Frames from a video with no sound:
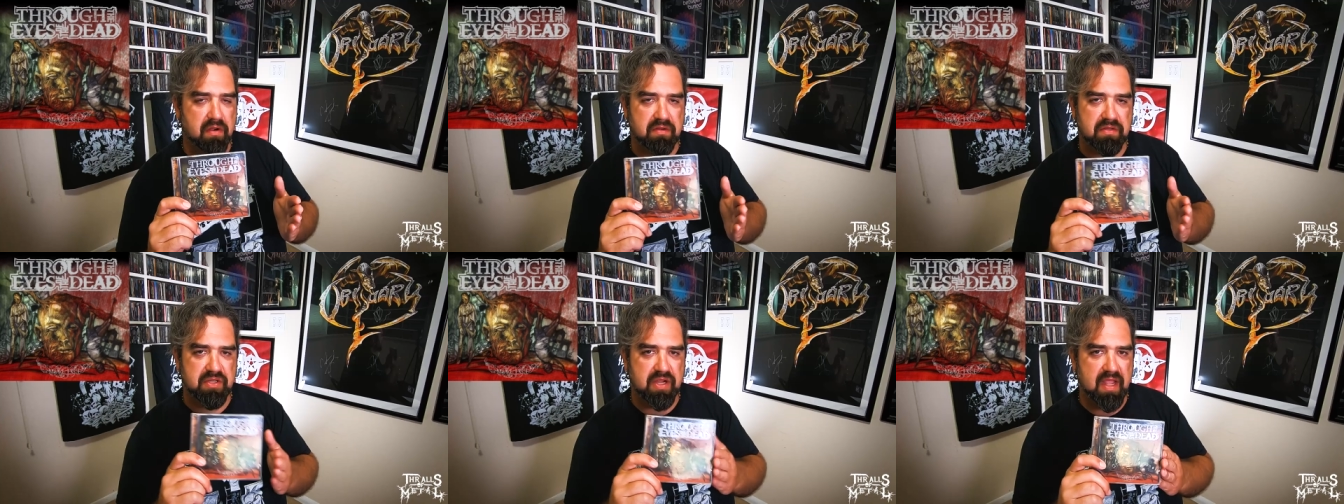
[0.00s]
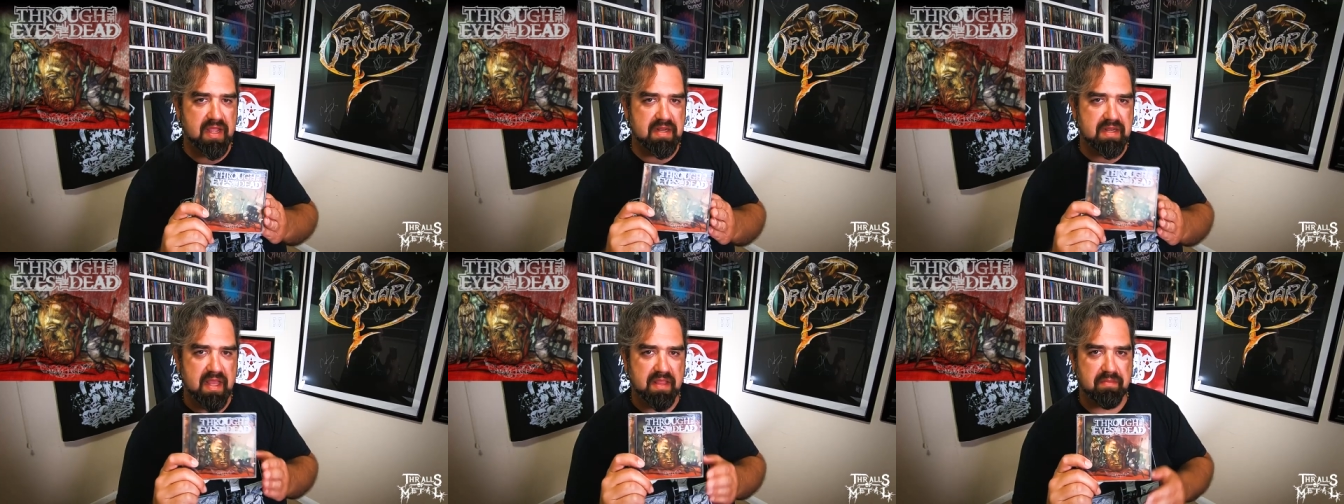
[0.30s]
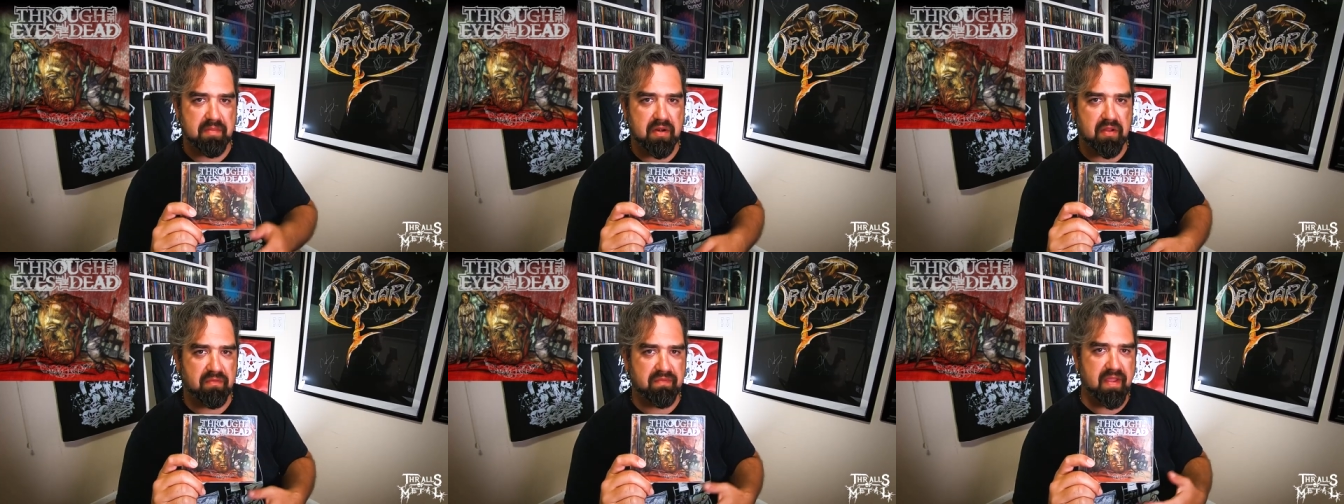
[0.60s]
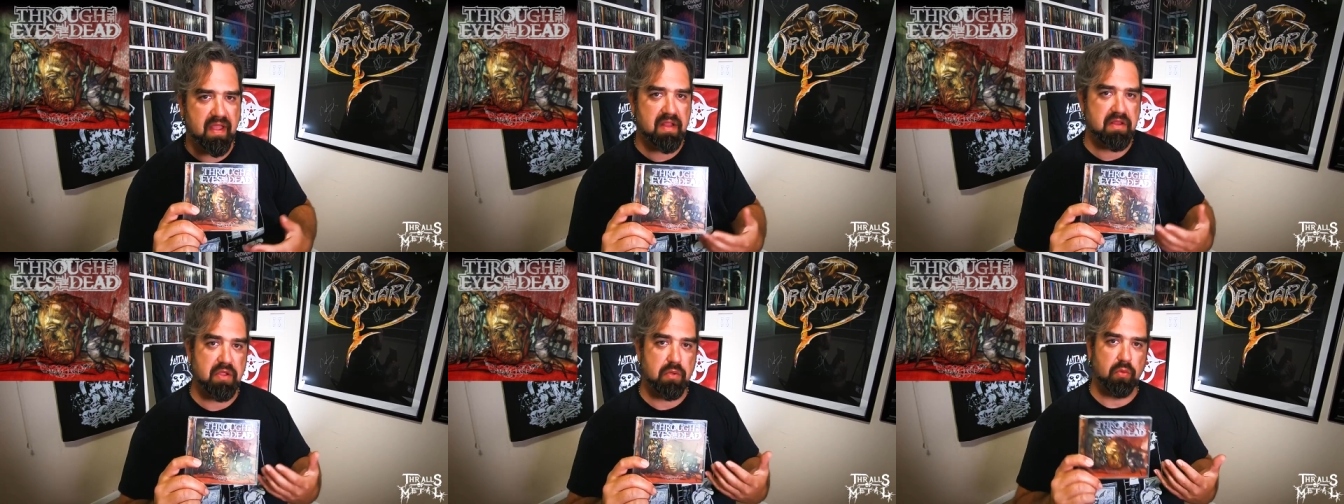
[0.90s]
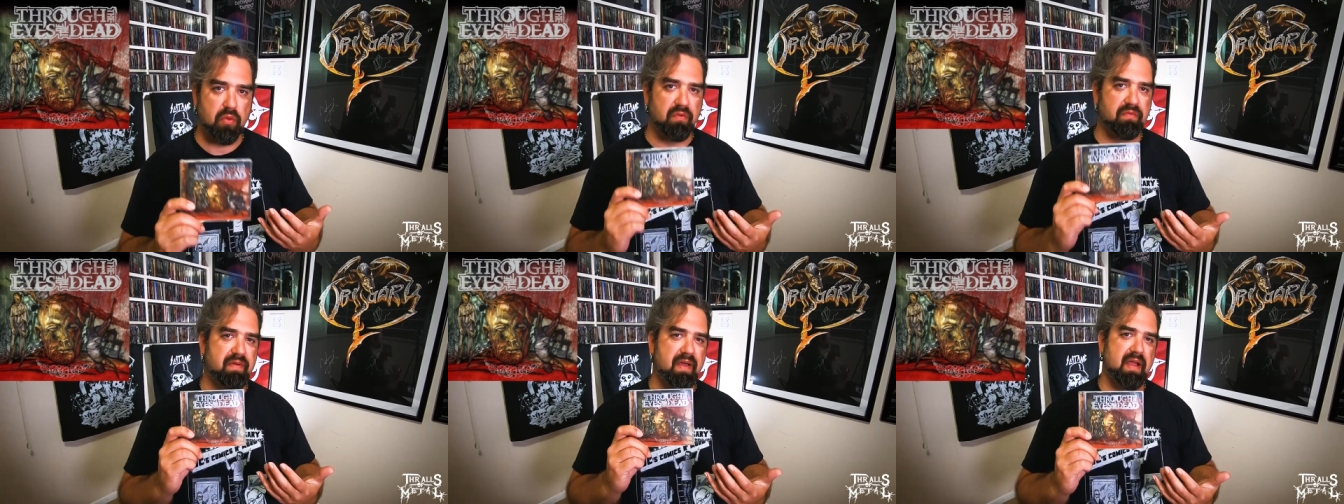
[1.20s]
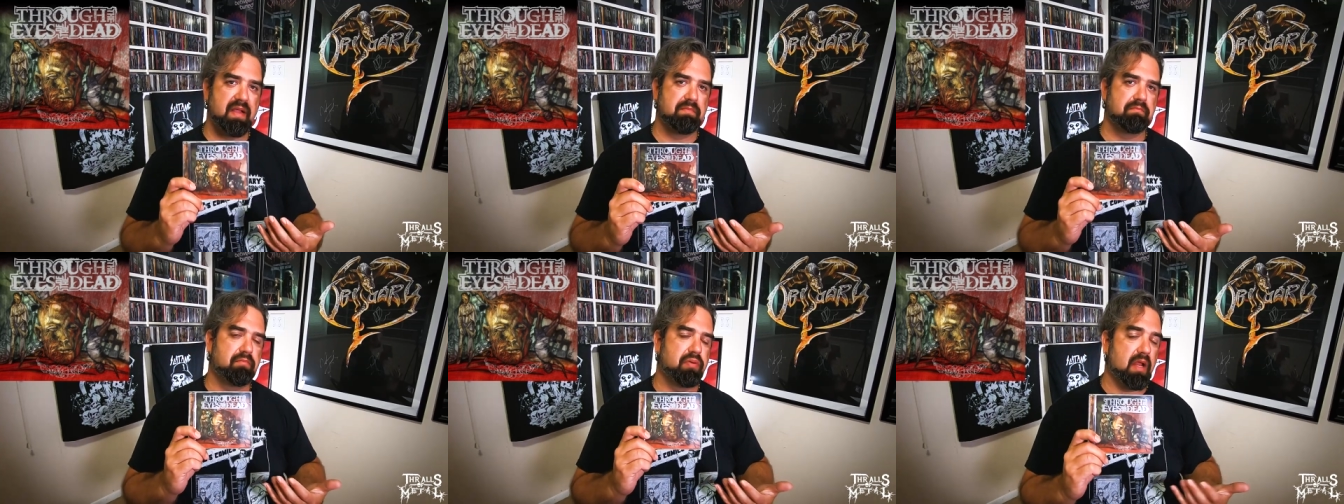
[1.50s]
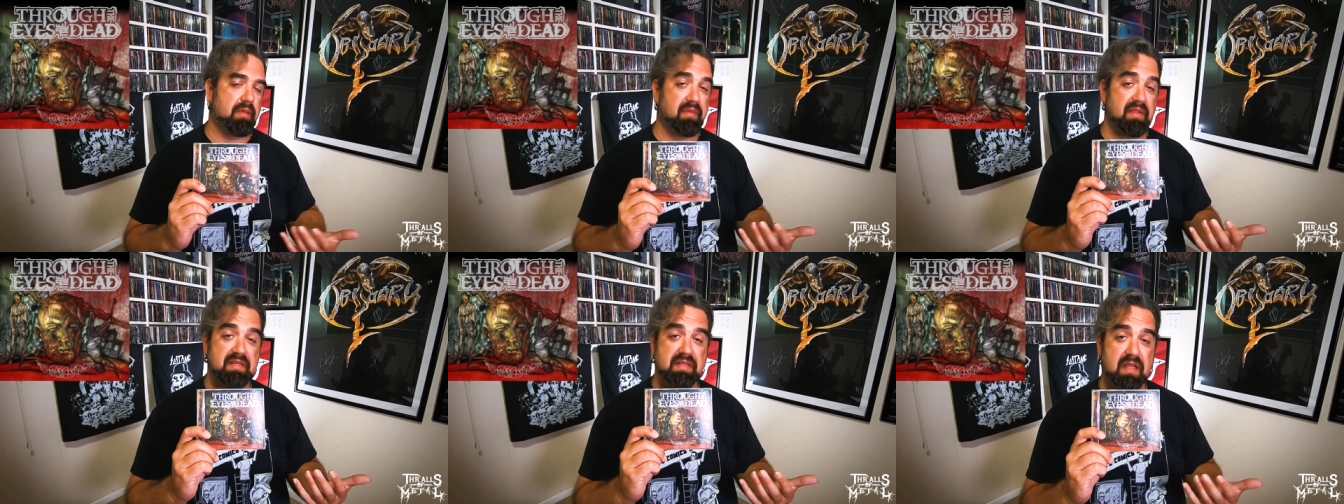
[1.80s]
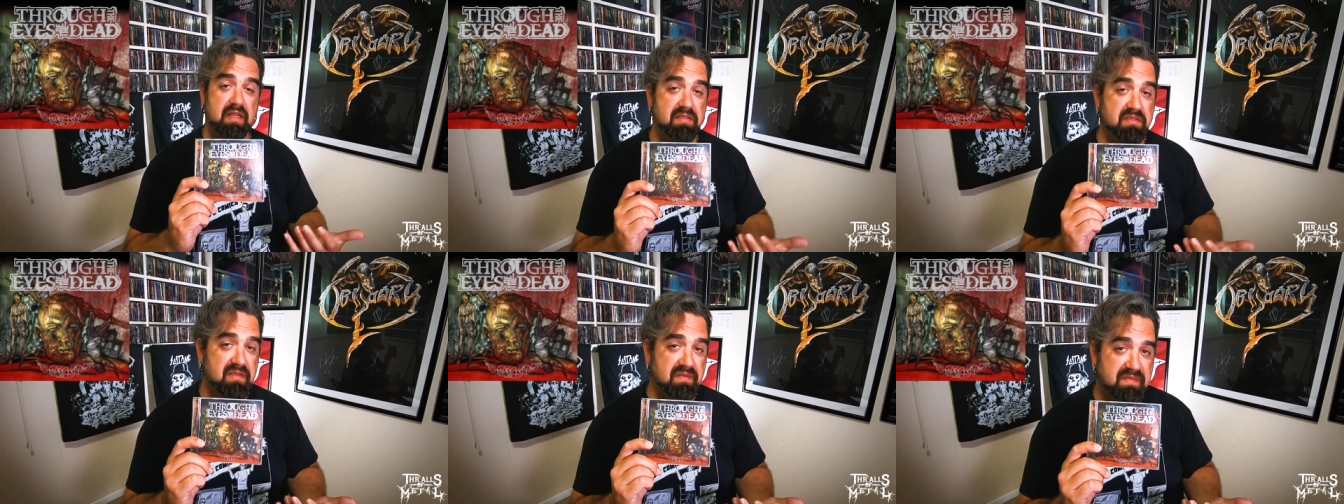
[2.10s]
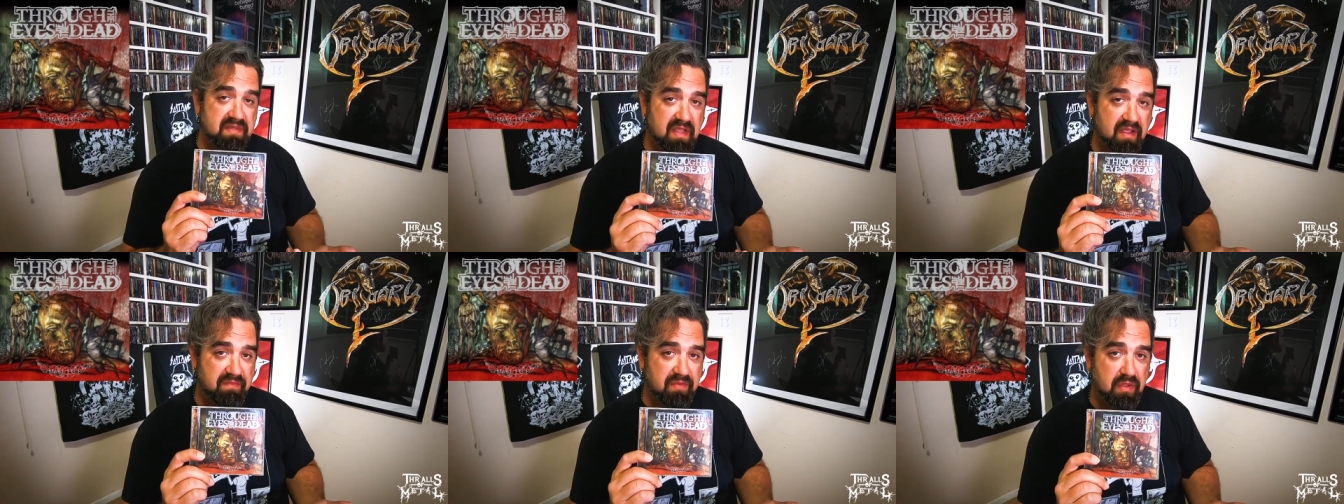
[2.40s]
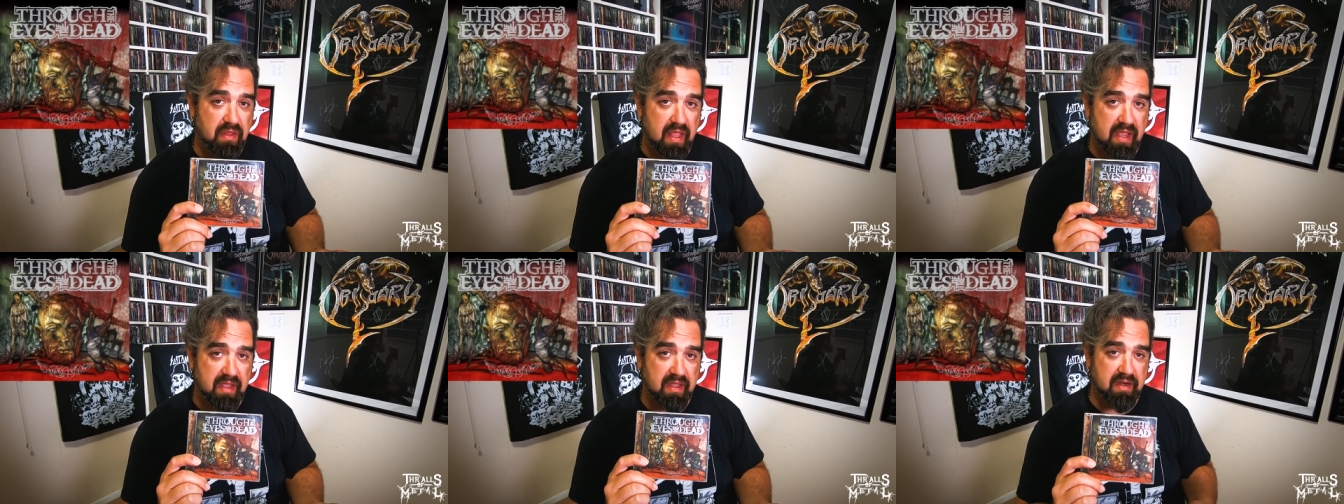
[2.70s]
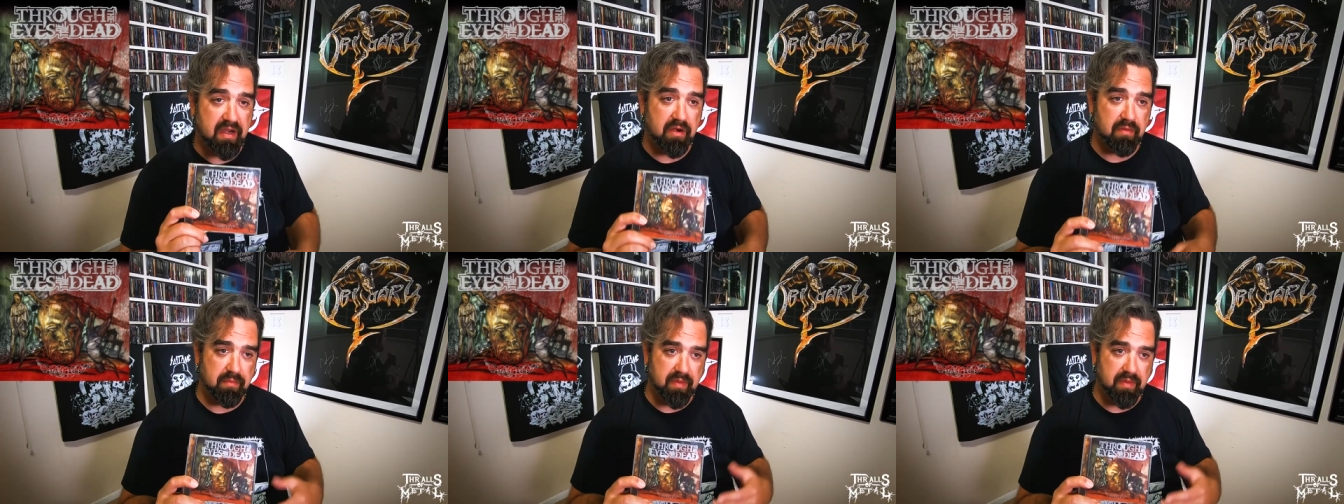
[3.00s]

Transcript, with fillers: a giant death metal fan, you will find probably tons of stuff you like on here,